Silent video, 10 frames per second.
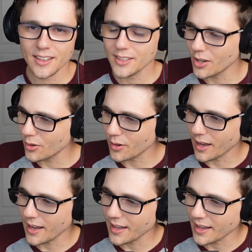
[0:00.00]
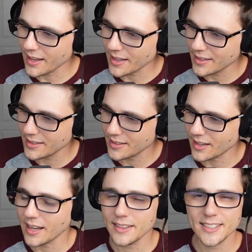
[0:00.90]
you know, I had
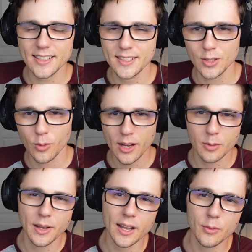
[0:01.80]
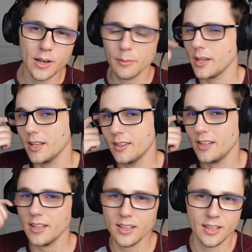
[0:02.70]
I had this idea a while back when I made
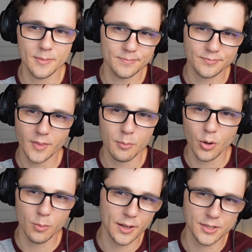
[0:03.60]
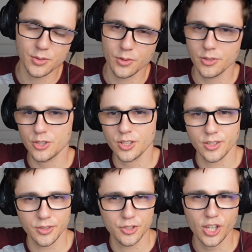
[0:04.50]
the Pokemon Sword and
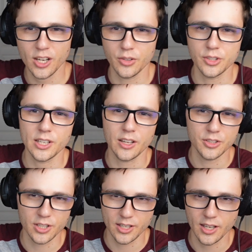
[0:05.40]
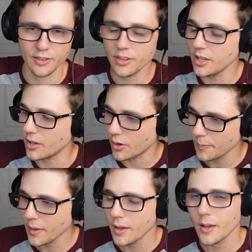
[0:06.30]
Shield Shiny Only Challenge yada yada video,
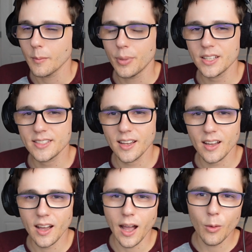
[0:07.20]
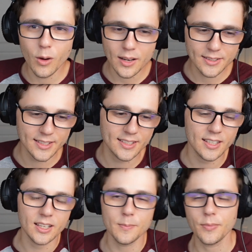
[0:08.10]
but uh, I wanted to
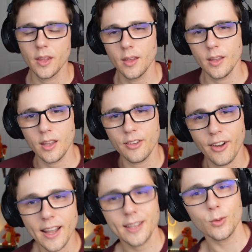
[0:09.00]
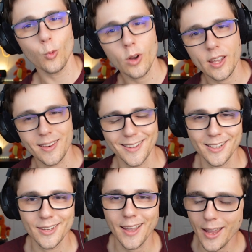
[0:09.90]
see if I could win
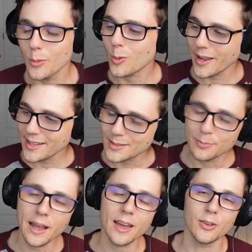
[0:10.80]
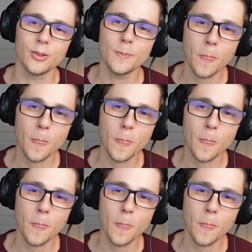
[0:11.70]
a ranked battle